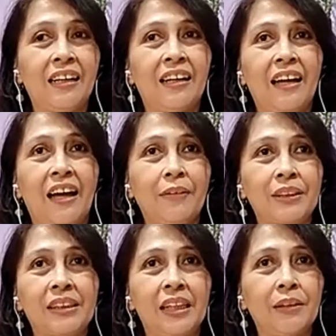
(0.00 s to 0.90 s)
was
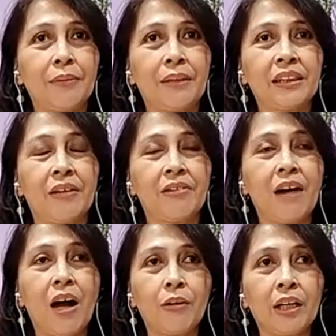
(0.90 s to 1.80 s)
telling myself,
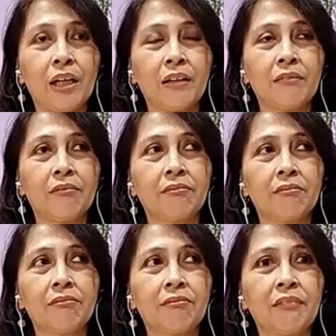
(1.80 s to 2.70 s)
how can
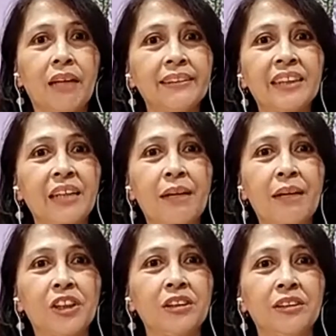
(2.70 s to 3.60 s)
I send my
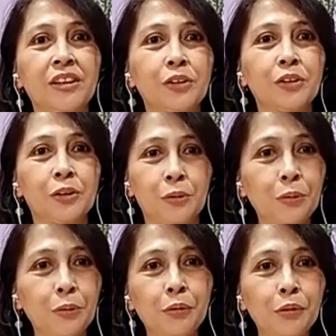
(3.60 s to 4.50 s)
children to
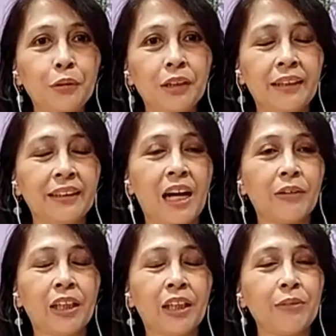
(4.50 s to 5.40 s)
school and how
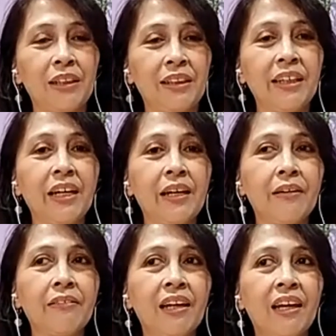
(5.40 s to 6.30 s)
can we live?